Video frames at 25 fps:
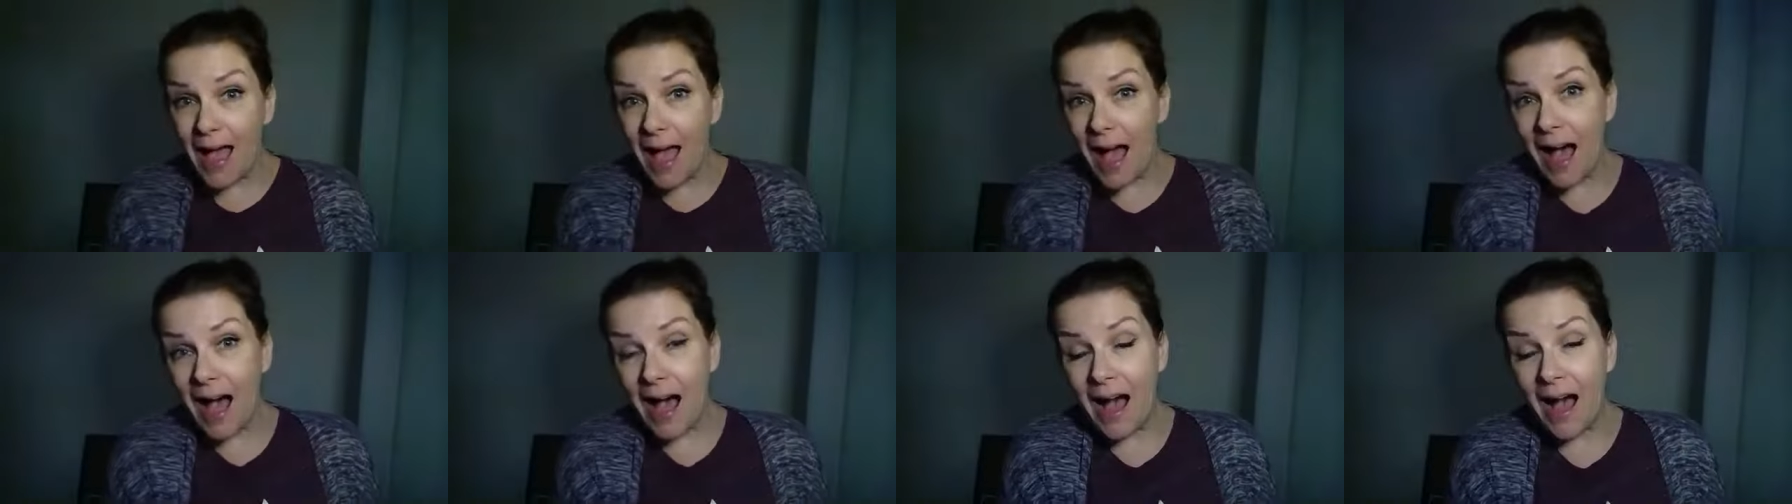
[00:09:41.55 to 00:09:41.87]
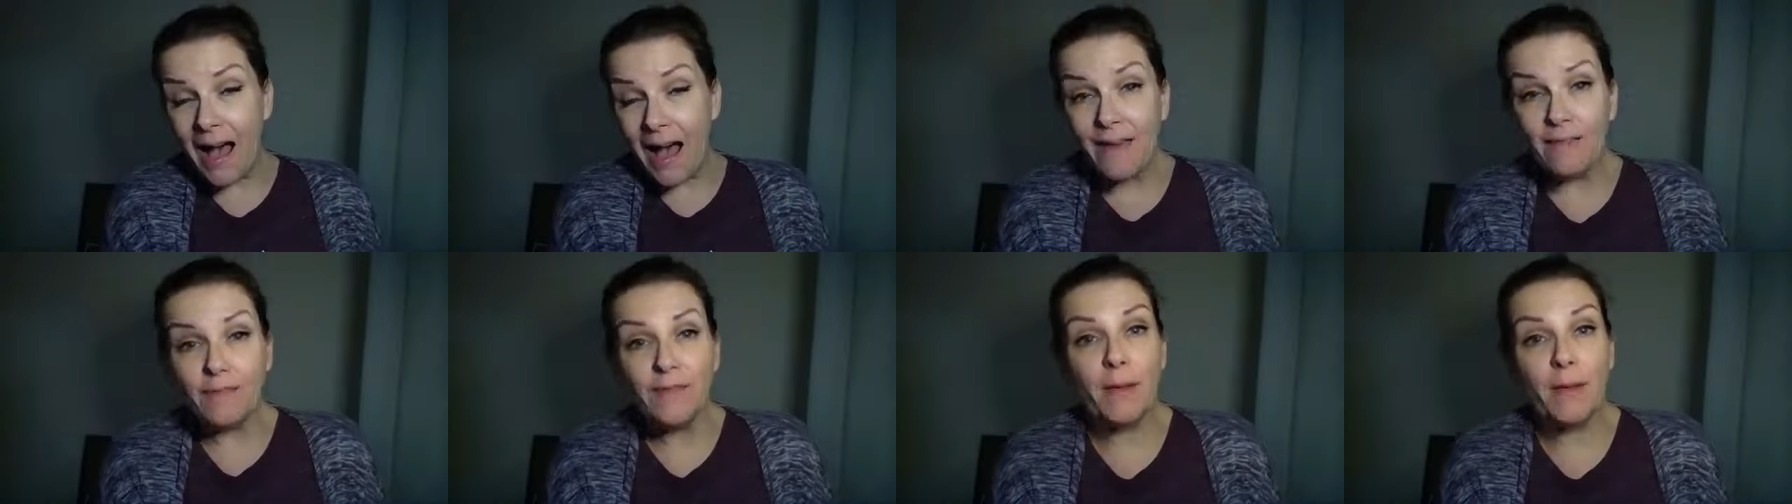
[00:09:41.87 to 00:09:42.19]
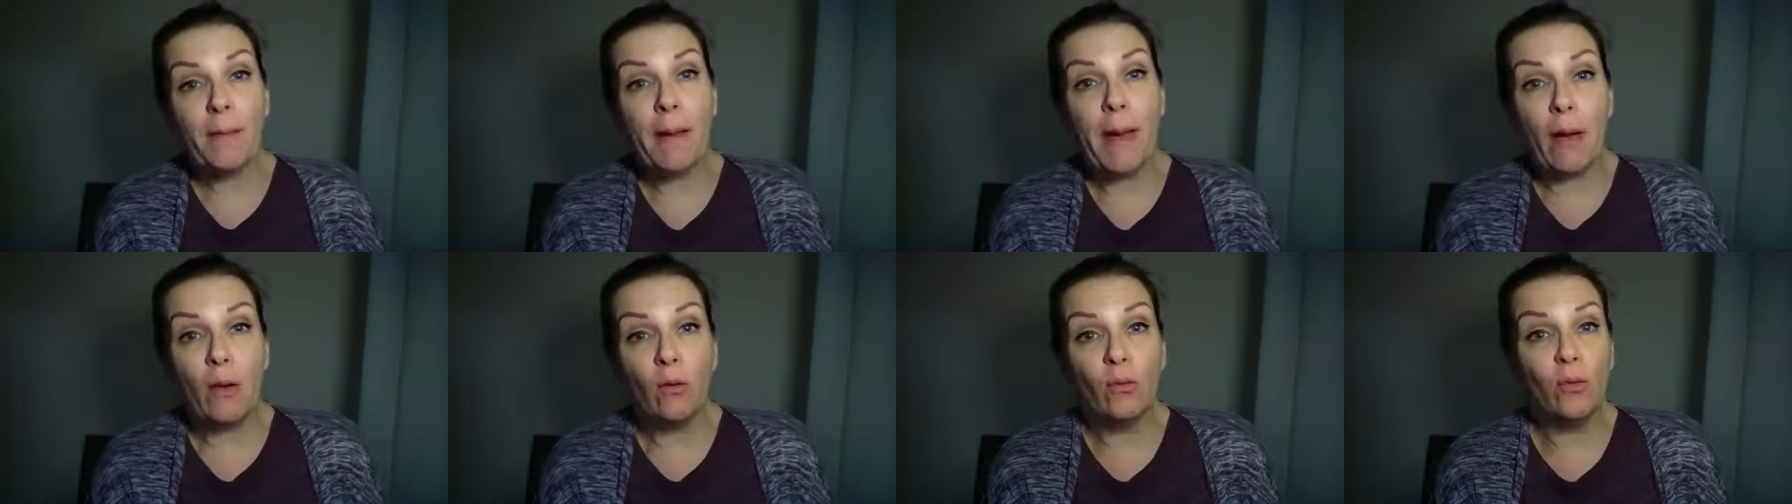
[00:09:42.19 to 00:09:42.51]
I've done
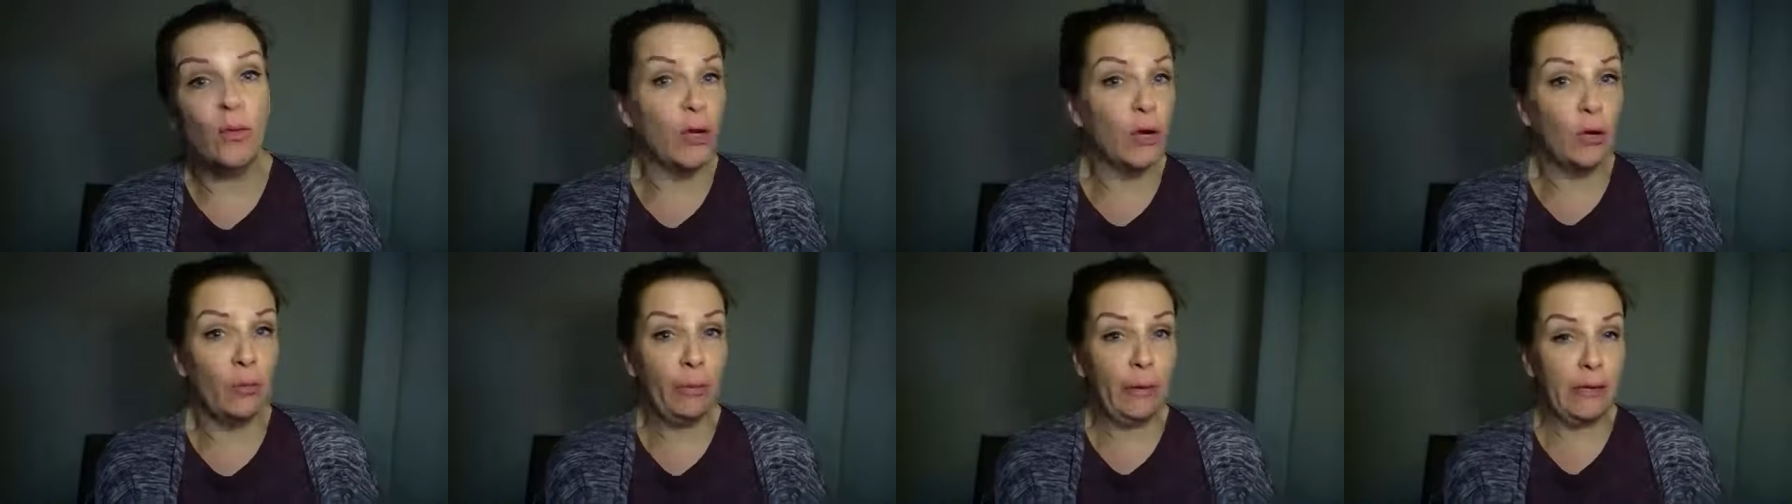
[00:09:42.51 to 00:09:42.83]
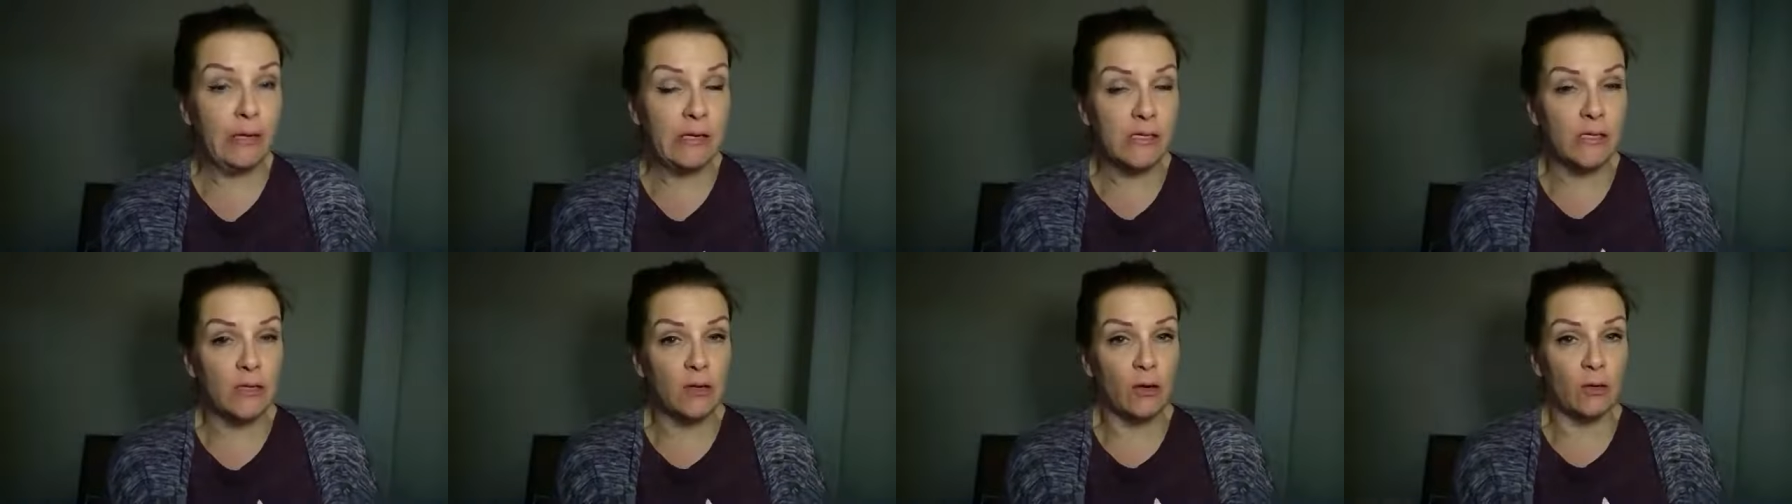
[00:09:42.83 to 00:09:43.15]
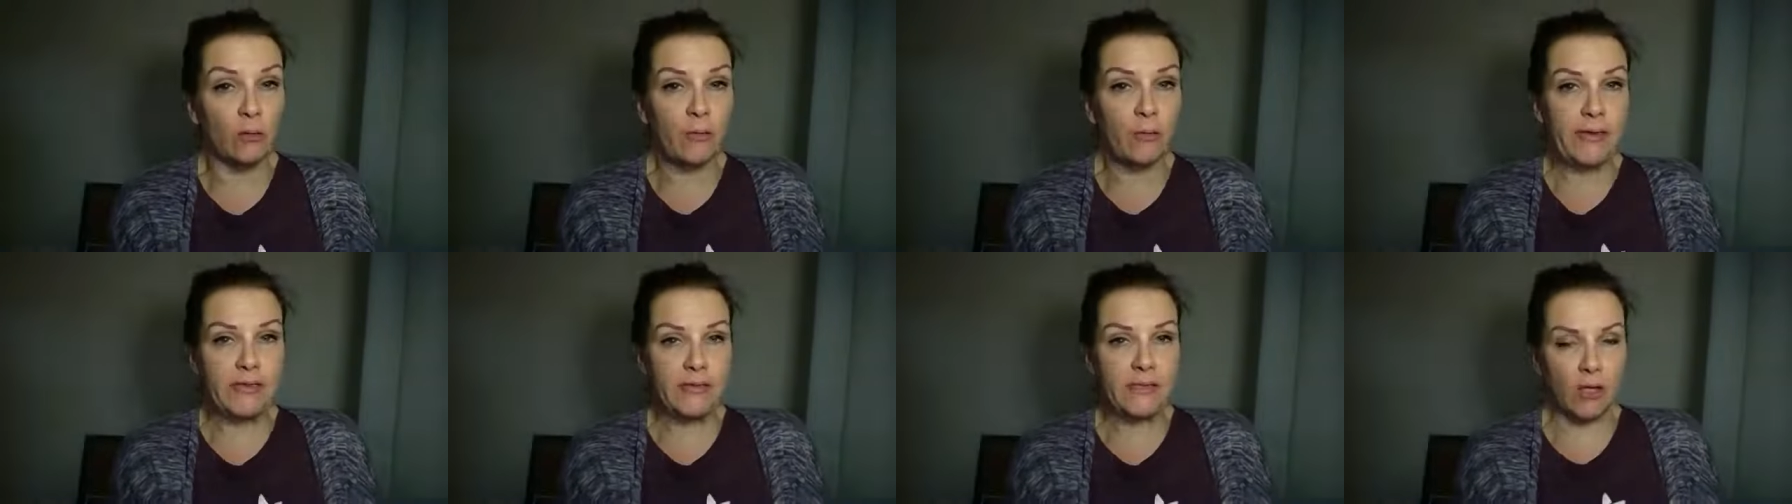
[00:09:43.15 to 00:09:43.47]
my own little personal
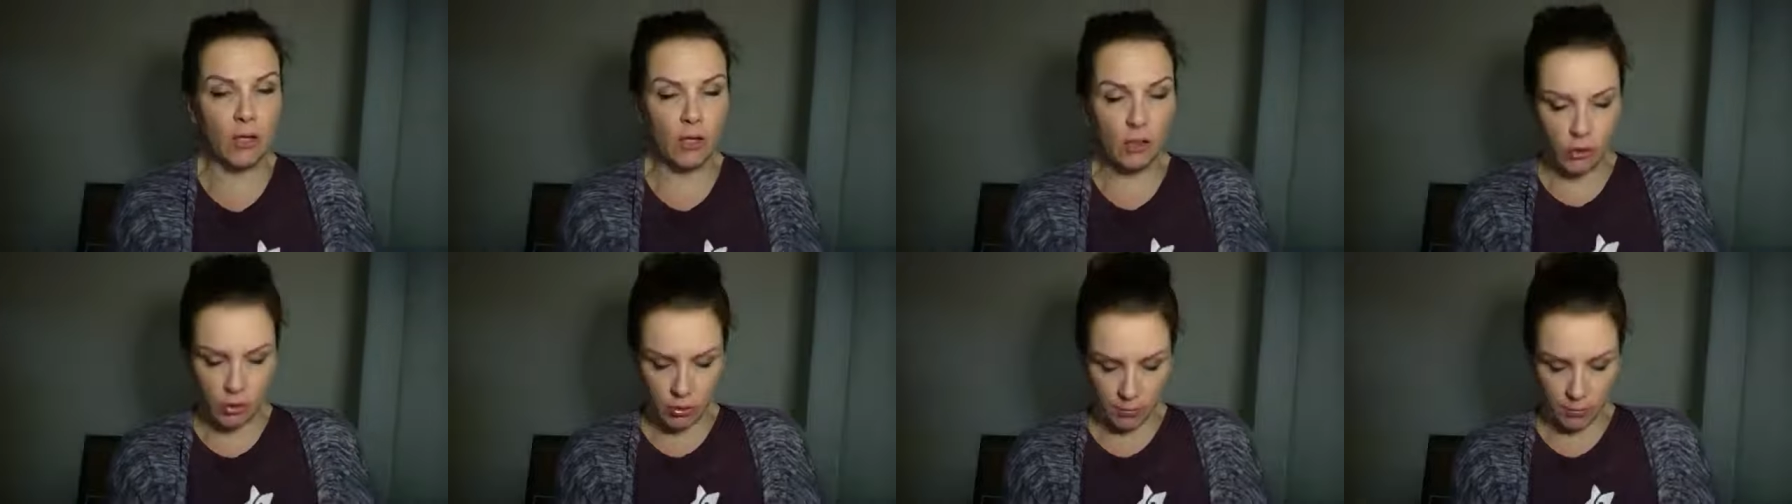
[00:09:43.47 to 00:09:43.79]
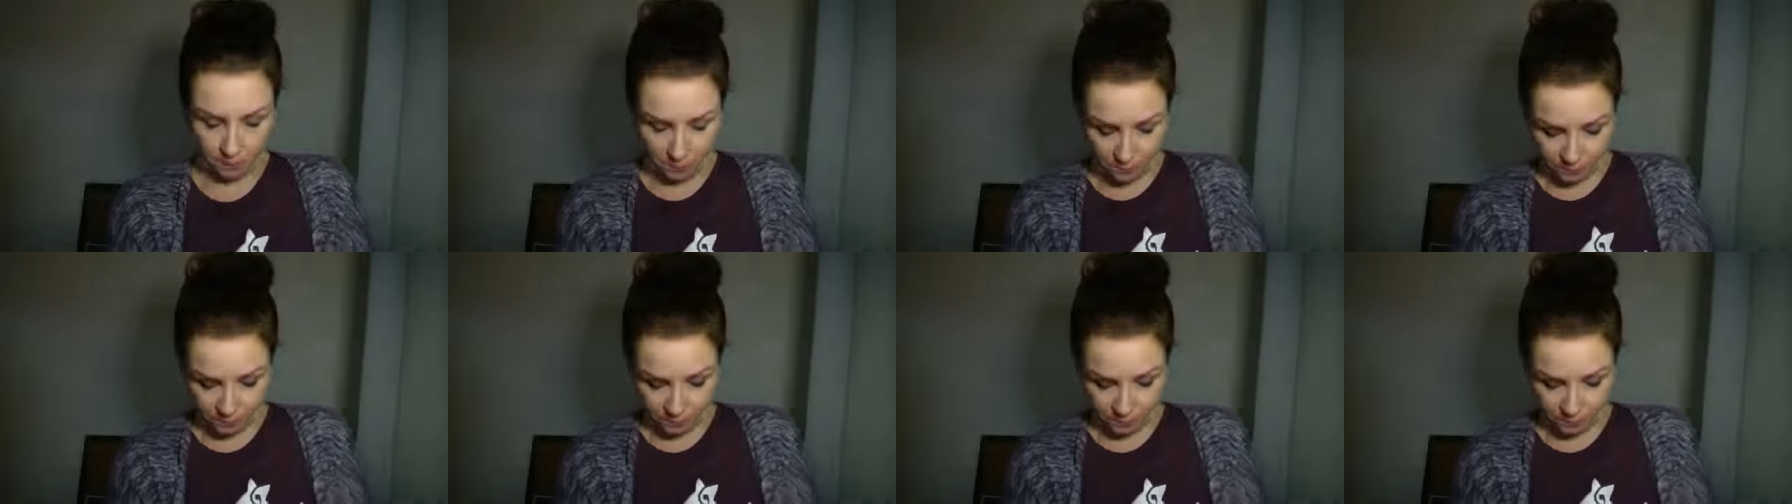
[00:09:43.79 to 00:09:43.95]
research.